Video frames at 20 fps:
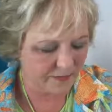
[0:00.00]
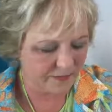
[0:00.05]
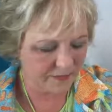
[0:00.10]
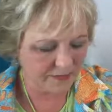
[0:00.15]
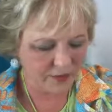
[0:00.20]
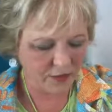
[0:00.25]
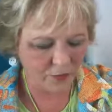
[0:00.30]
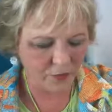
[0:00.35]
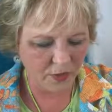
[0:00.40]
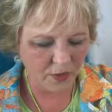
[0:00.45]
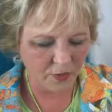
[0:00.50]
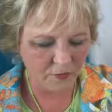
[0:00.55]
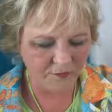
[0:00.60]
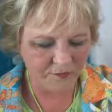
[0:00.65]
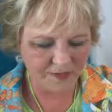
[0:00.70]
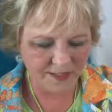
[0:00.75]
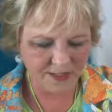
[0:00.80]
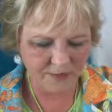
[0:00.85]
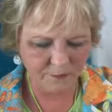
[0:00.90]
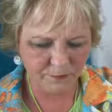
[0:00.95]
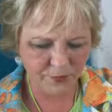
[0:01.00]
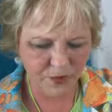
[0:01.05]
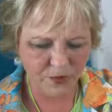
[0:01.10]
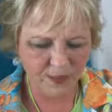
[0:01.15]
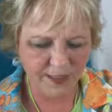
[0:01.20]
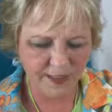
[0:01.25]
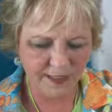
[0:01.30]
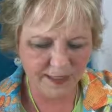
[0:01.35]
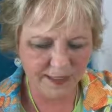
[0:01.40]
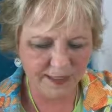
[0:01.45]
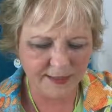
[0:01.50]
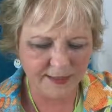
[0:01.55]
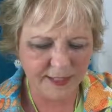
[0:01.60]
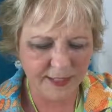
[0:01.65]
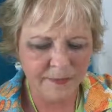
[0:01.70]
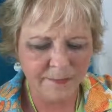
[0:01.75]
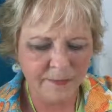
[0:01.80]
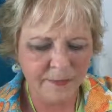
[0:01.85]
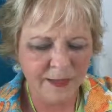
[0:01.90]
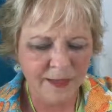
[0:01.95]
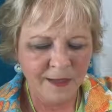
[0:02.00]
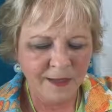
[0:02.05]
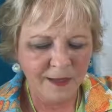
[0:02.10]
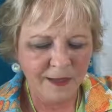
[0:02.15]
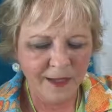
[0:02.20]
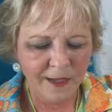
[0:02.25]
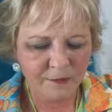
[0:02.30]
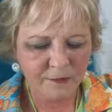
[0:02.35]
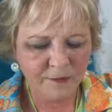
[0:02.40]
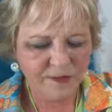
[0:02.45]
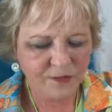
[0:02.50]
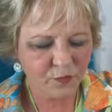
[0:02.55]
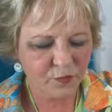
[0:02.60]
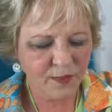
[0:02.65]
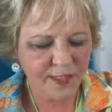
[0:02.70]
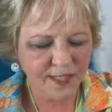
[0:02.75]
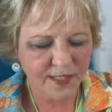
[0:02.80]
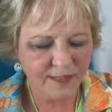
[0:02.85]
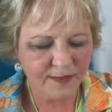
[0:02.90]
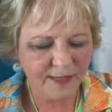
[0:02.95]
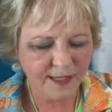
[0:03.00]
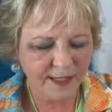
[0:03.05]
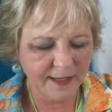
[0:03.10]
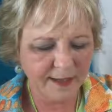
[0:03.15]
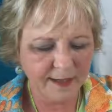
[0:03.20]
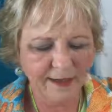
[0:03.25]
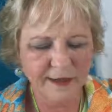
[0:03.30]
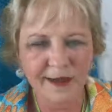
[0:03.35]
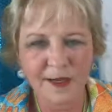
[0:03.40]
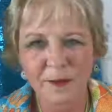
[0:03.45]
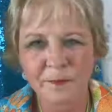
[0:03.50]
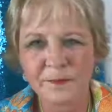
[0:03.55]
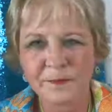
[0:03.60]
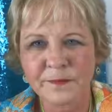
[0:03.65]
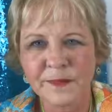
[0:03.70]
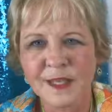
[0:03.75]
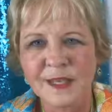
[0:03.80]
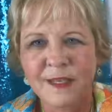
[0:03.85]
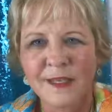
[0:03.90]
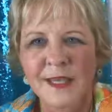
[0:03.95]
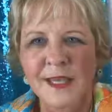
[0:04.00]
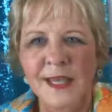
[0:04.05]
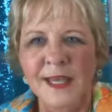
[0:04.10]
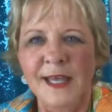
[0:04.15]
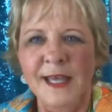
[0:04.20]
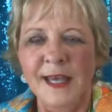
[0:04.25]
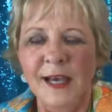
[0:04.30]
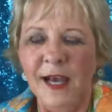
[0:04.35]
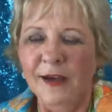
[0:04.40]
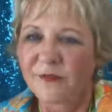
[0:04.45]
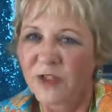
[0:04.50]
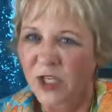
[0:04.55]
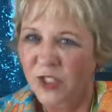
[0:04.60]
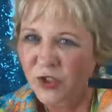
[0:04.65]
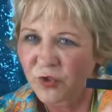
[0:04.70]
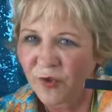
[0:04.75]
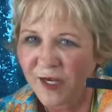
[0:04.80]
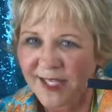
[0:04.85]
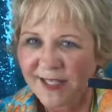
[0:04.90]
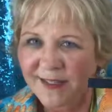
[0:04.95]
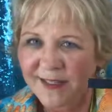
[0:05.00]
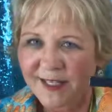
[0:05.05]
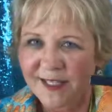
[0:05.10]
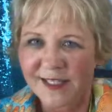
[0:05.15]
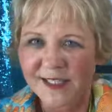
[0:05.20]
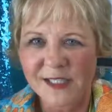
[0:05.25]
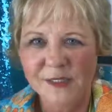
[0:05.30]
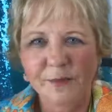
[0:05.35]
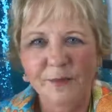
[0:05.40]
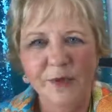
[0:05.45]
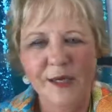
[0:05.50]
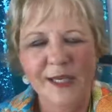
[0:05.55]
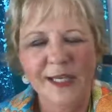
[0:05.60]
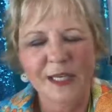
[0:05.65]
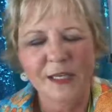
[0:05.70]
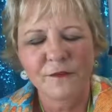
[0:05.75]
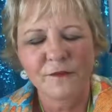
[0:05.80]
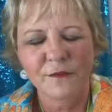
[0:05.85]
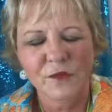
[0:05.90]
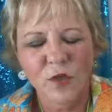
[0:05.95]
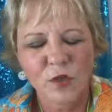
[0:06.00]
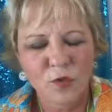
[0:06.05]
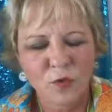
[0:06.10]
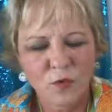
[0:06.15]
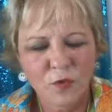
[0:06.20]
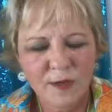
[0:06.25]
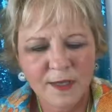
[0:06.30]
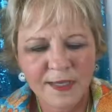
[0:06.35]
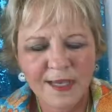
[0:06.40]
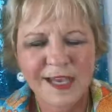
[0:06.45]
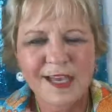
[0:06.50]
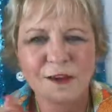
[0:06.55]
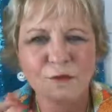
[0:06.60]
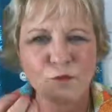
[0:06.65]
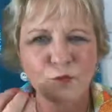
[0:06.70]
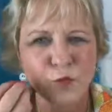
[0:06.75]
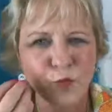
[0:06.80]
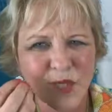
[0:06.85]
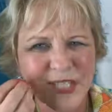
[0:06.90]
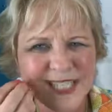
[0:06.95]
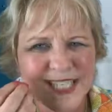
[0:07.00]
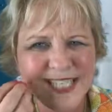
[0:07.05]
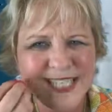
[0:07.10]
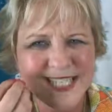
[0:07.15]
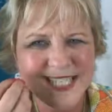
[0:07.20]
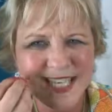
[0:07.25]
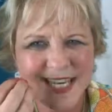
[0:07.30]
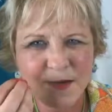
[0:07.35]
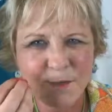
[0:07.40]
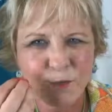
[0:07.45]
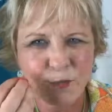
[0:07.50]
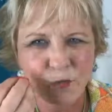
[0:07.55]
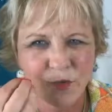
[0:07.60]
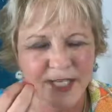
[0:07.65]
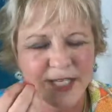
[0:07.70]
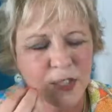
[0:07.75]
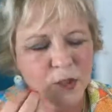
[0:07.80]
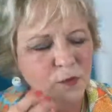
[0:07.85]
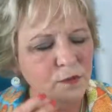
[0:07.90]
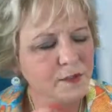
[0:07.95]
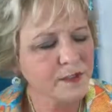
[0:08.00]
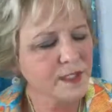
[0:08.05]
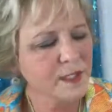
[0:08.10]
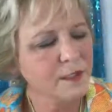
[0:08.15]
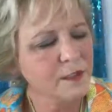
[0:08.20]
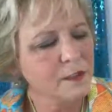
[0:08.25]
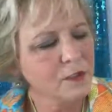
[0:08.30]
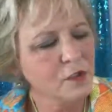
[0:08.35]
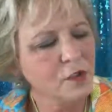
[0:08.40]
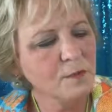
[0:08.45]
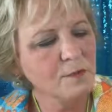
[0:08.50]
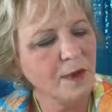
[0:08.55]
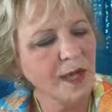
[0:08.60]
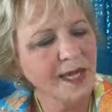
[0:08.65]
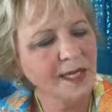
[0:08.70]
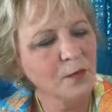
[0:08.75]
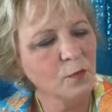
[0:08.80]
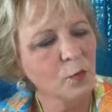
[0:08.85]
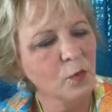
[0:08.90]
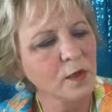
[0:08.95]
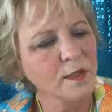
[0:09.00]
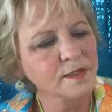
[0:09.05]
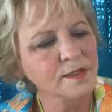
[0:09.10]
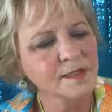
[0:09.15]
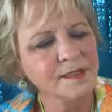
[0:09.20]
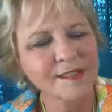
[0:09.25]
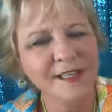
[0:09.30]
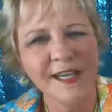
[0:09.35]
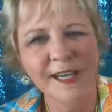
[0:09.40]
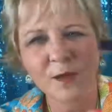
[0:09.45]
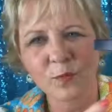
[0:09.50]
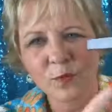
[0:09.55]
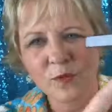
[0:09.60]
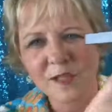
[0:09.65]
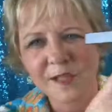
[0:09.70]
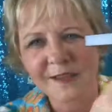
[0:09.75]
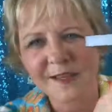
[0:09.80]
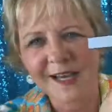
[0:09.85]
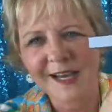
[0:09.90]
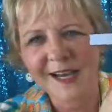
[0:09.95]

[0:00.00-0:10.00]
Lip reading: I know y'all have seen beauty hacks. I was reading that, I've not tried this, but if you have really deep wrinkles, you might want to take one of the